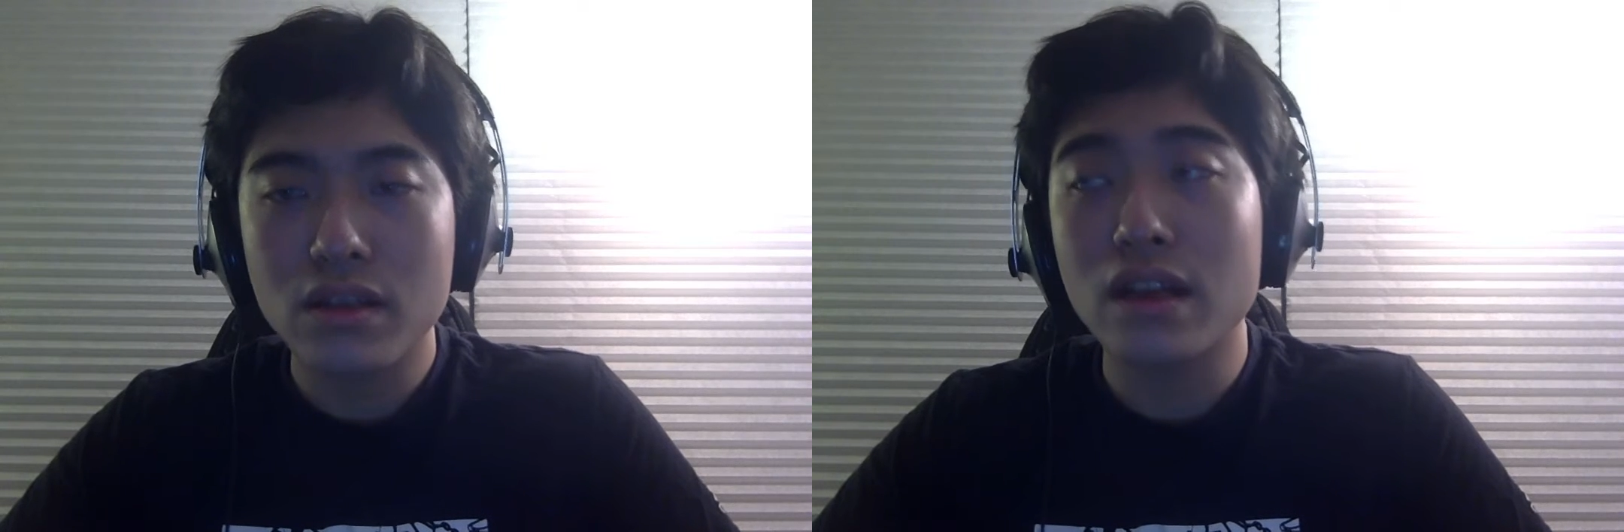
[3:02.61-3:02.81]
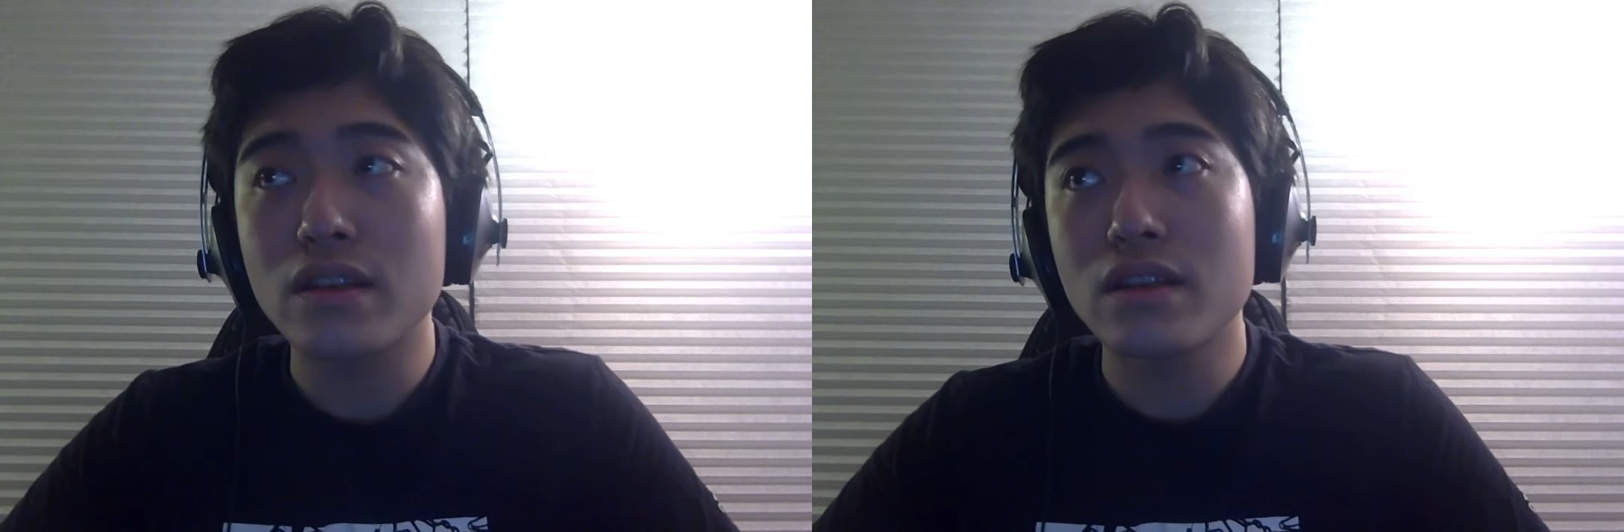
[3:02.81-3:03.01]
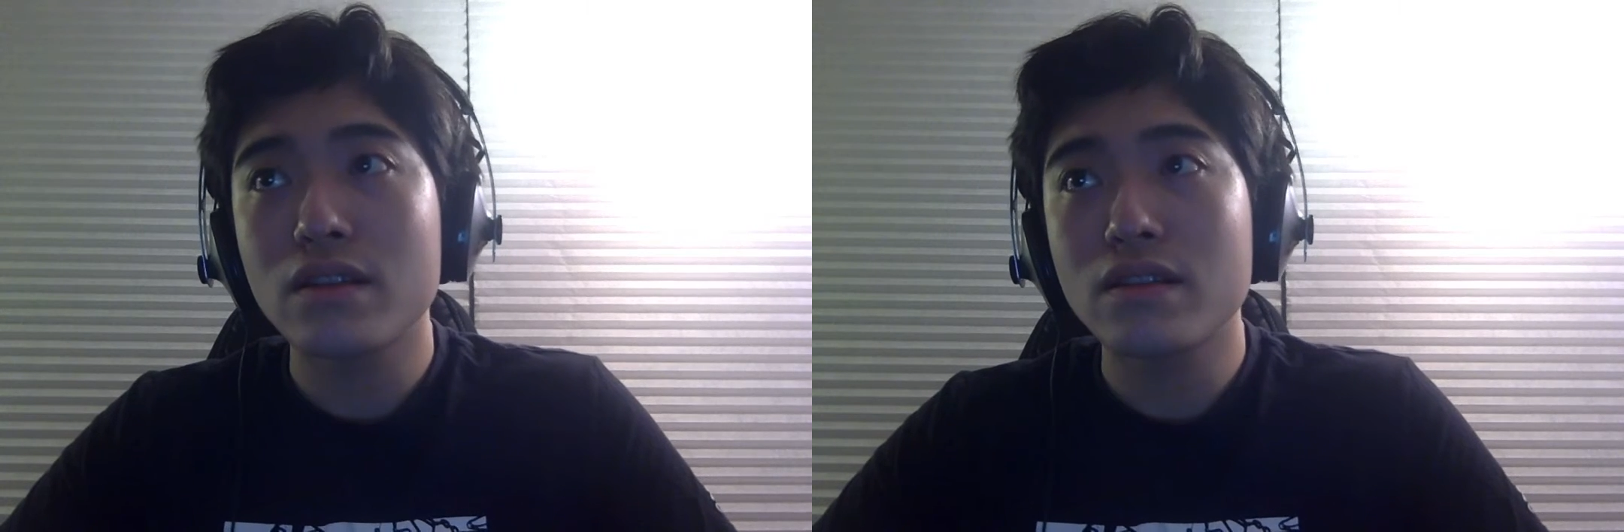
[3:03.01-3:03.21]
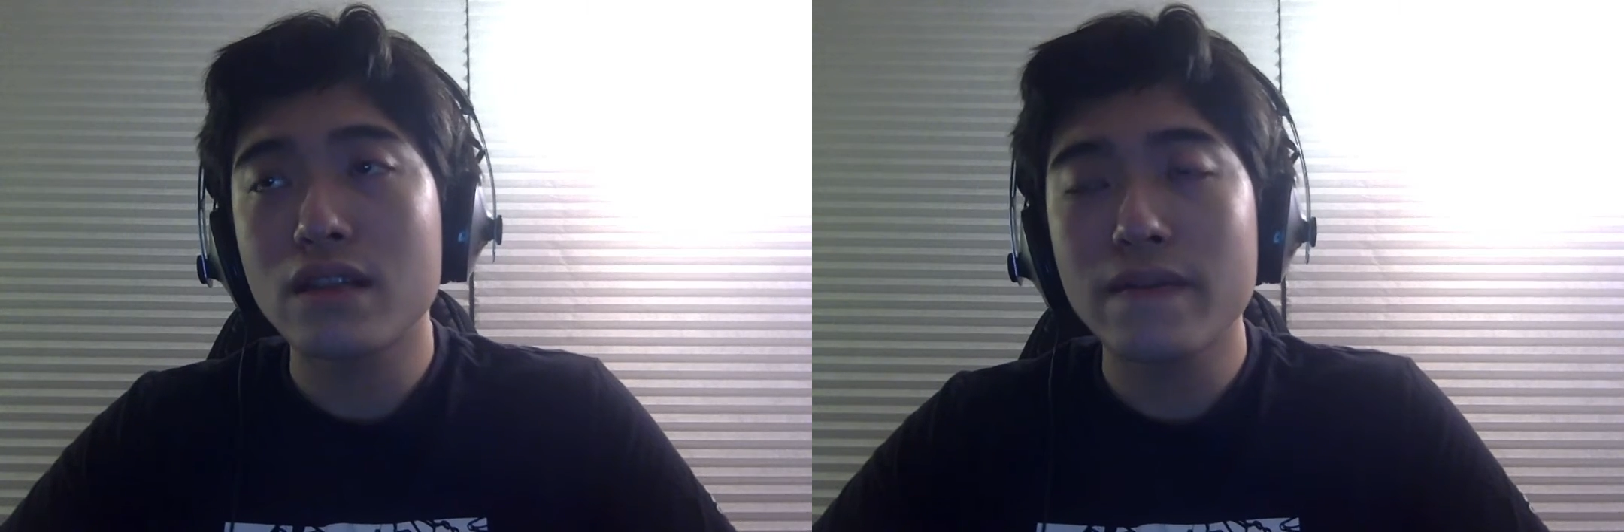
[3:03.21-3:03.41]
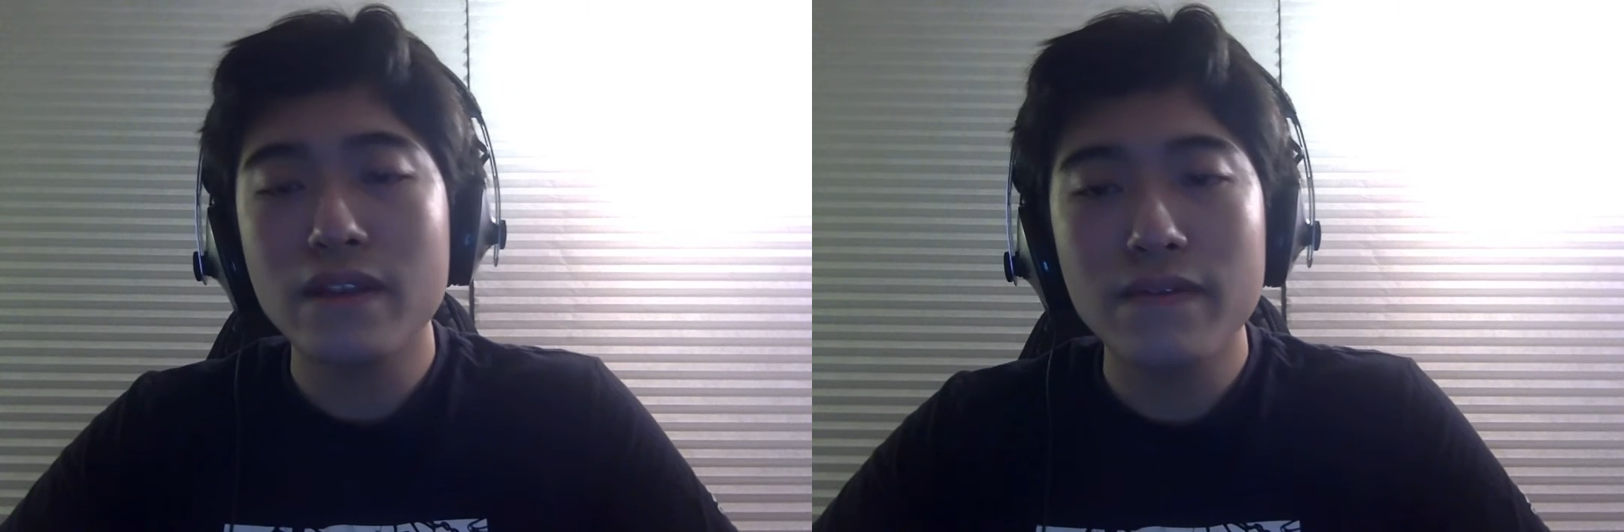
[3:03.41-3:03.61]

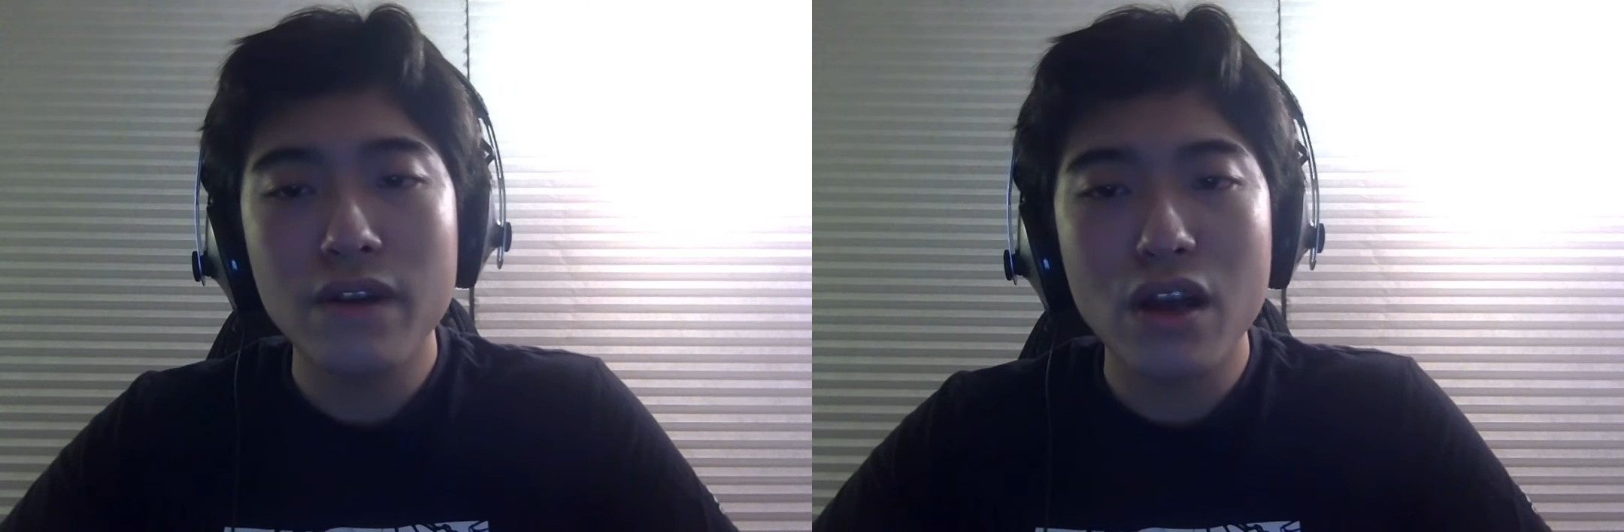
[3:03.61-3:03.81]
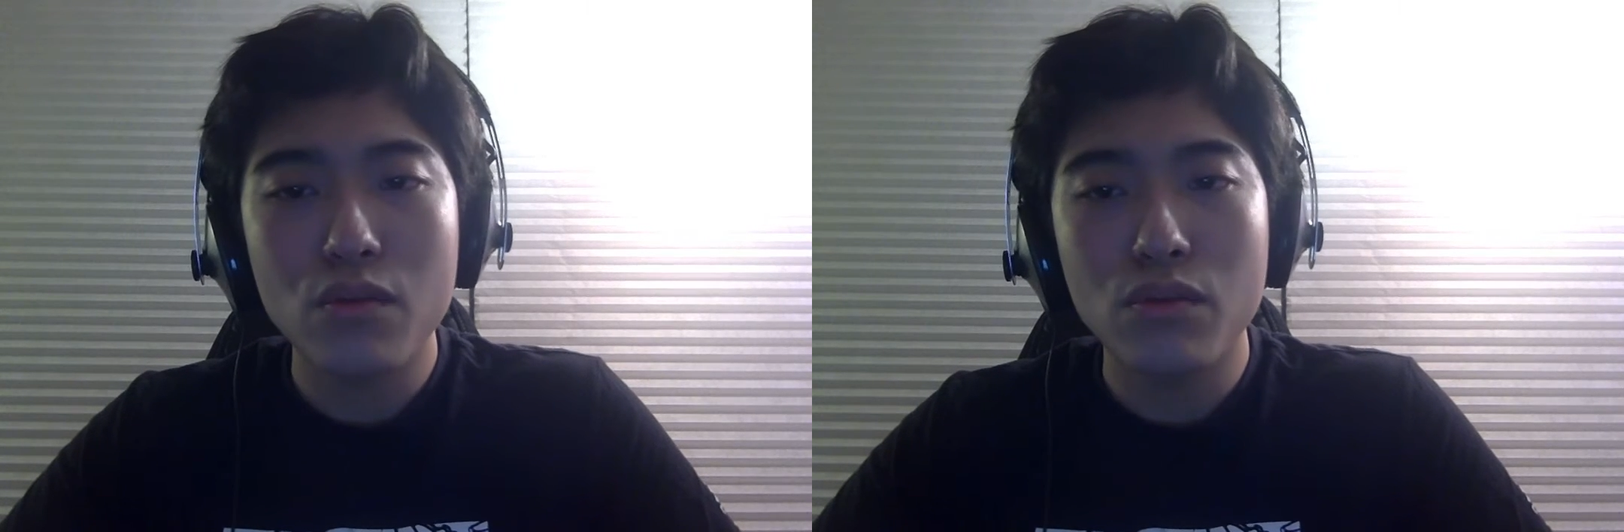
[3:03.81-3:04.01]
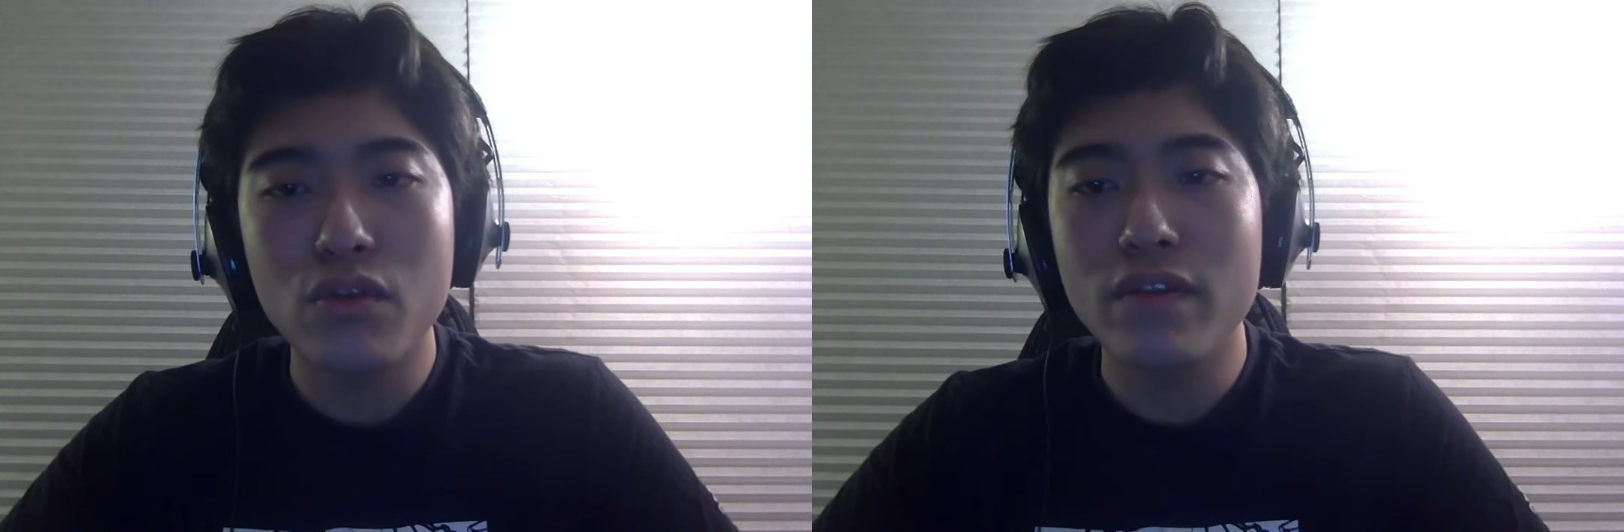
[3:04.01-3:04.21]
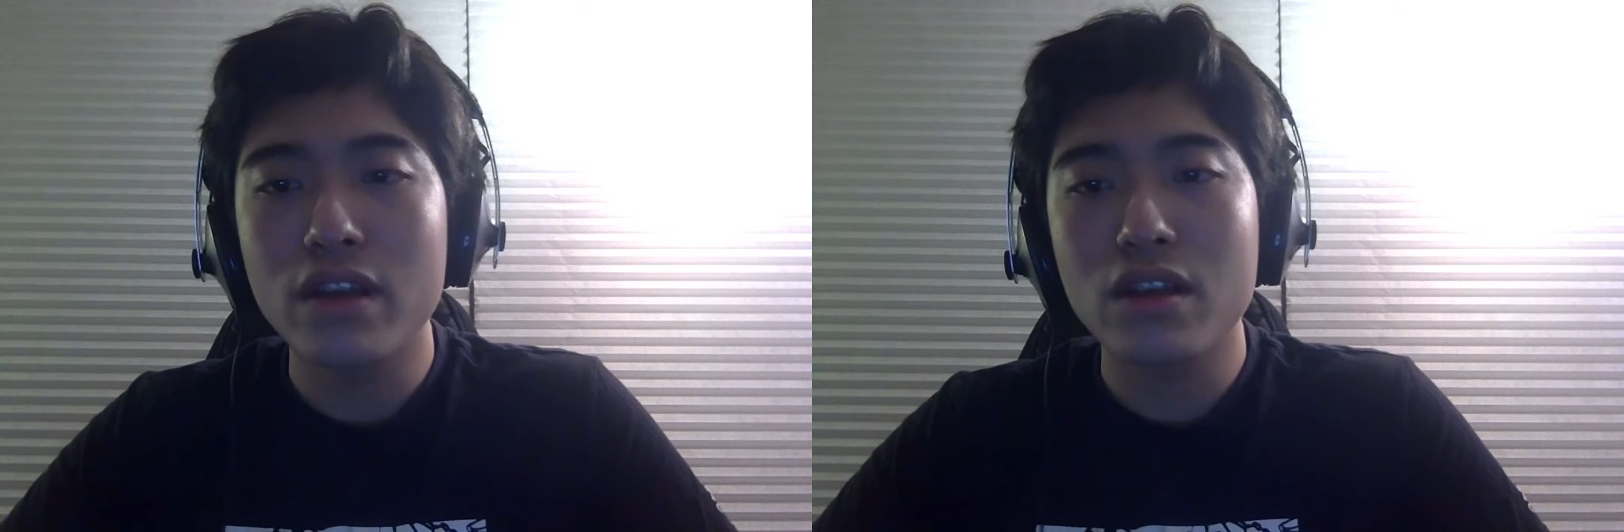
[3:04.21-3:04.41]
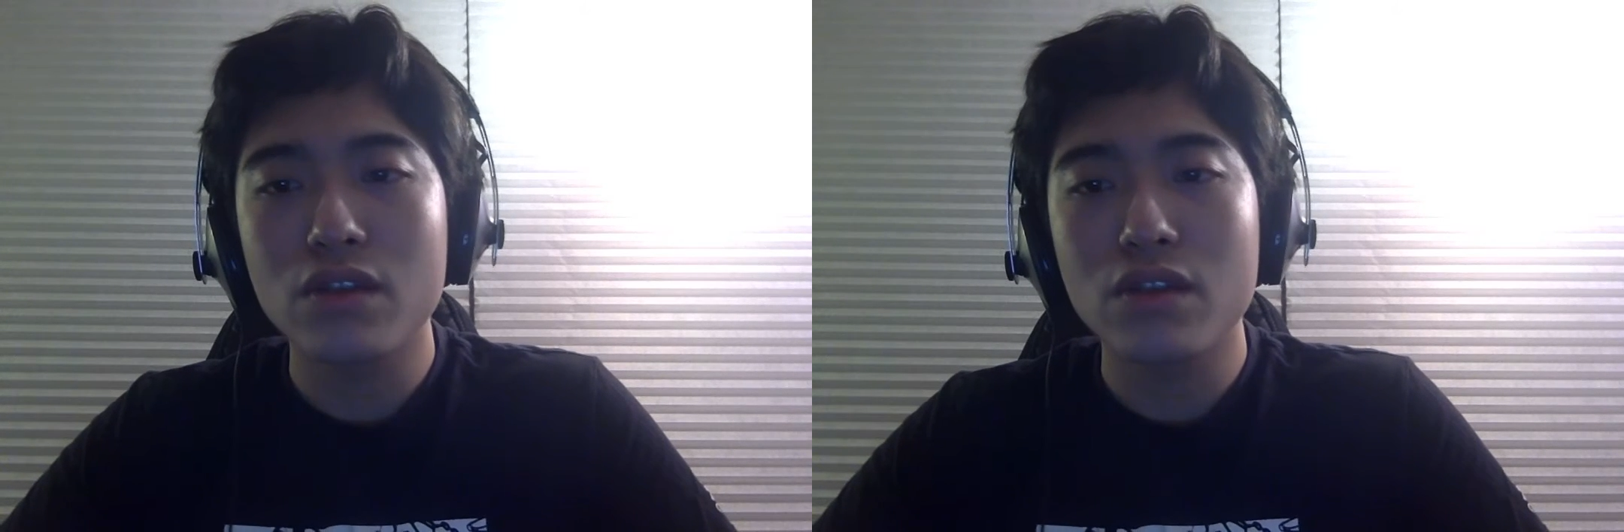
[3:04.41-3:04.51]
1975 movie,